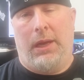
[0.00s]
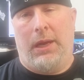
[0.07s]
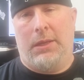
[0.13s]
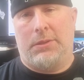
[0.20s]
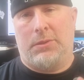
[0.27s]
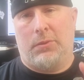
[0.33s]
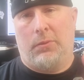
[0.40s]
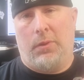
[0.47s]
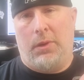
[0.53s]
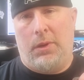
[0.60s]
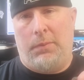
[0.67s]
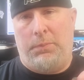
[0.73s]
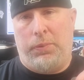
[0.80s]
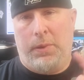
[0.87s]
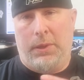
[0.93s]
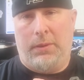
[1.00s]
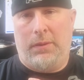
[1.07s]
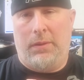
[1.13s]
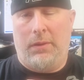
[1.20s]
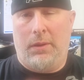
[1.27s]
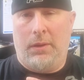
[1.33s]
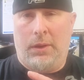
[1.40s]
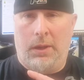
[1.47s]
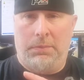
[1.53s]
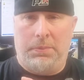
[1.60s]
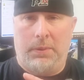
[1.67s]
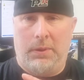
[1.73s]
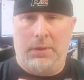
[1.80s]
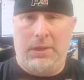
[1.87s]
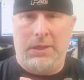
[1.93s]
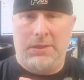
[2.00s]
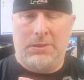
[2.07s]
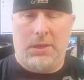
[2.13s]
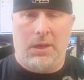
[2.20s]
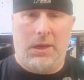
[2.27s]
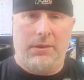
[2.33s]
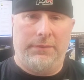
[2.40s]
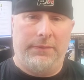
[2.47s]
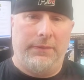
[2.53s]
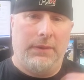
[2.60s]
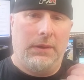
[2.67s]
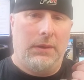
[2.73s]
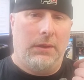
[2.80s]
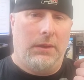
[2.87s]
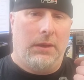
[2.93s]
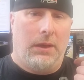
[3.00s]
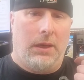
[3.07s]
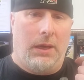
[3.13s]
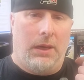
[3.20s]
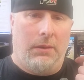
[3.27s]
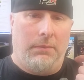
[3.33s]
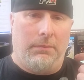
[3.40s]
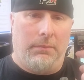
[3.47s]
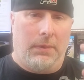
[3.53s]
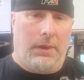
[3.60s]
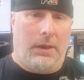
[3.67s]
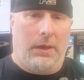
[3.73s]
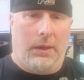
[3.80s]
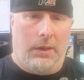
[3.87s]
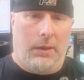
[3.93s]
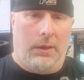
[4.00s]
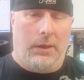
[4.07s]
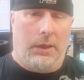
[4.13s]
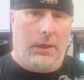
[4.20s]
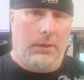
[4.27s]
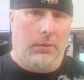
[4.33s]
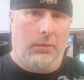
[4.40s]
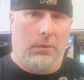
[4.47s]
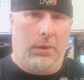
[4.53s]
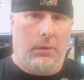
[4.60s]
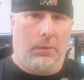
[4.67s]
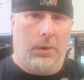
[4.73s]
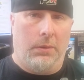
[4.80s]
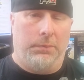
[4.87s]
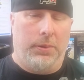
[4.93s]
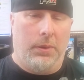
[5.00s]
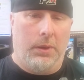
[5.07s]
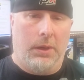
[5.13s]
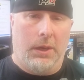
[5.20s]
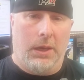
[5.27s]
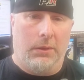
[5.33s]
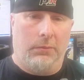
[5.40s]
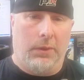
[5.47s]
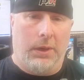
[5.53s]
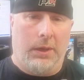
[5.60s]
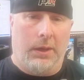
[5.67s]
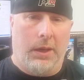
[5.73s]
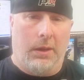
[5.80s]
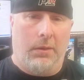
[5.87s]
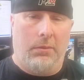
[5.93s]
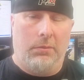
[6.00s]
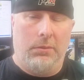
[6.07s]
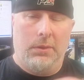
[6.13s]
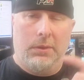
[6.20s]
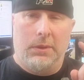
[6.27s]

And so we're going to print a couple of these off. I know what I want to put it on right now.